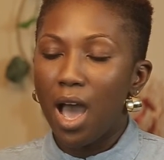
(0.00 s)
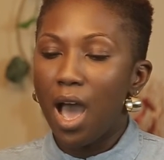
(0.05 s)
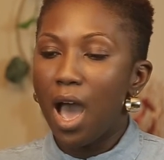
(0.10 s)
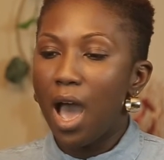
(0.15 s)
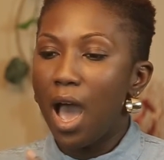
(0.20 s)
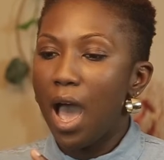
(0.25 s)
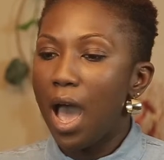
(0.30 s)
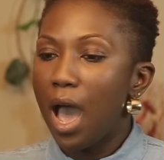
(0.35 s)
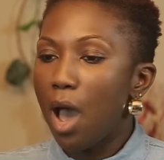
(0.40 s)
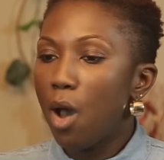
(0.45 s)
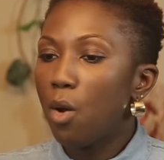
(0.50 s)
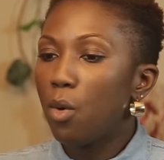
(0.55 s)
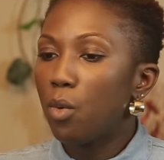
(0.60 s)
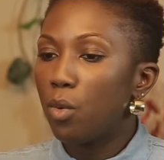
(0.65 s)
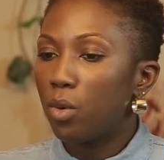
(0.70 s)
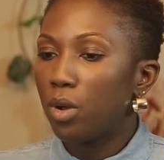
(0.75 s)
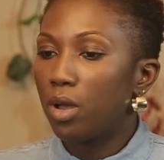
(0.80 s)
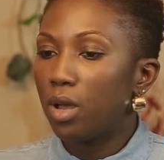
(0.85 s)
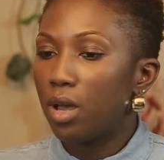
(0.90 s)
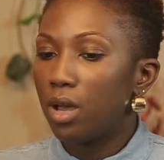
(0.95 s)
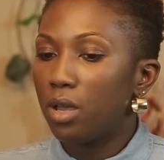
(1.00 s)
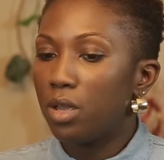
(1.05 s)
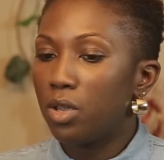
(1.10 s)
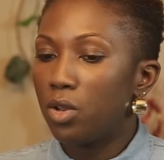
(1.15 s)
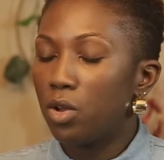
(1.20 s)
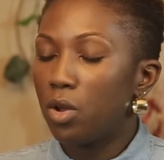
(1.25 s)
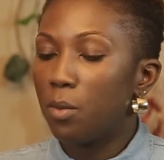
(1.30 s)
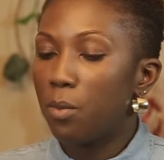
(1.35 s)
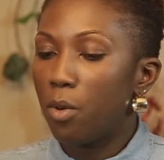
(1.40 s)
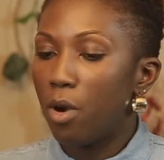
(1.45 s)
how, you
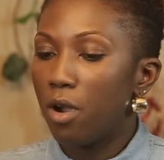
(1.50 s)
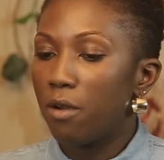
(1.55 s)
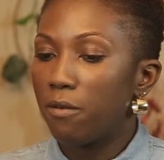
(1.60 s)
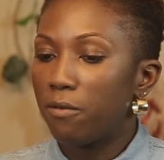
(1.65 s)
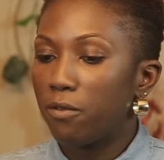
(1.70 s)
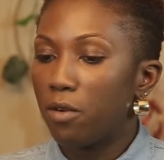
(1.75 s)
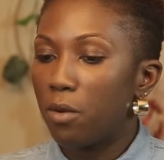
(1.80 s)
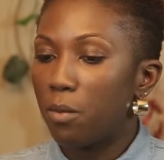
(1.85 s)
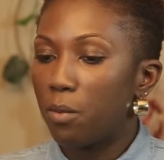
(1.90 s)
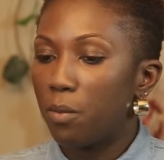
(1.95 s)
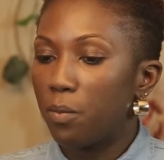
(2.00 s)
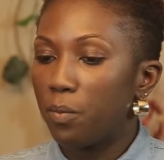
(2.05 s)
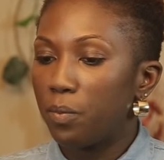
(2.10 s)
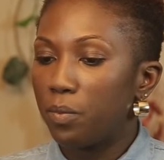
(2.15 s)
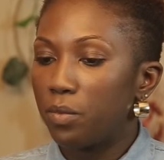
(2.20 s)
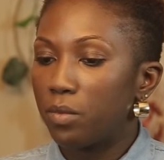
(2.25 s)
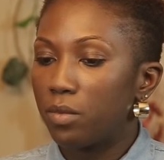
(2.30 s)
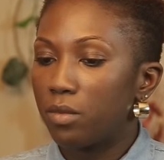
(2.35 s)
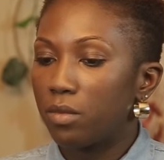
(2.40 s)
know, apart from